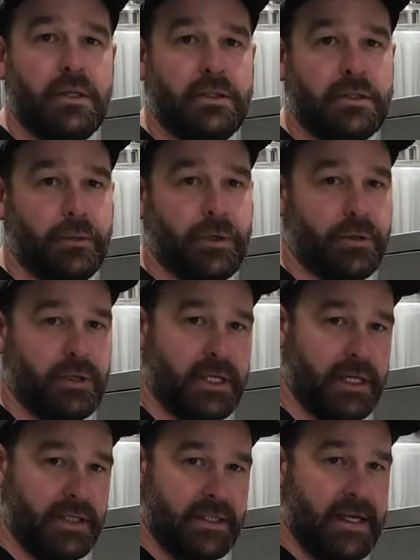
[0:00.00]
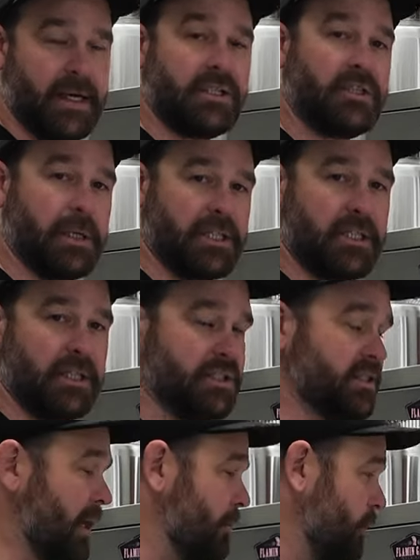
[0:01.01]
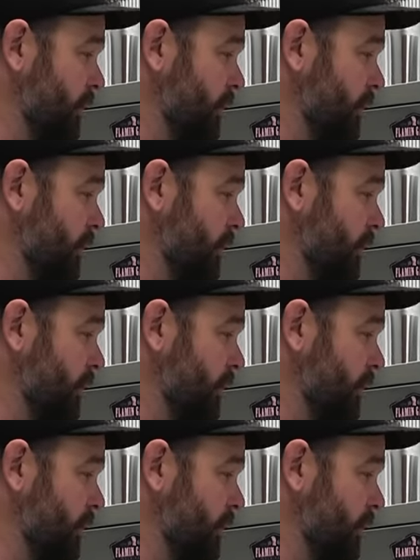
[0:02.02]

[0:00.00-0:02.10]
So we couldn't get it down, especially in summer,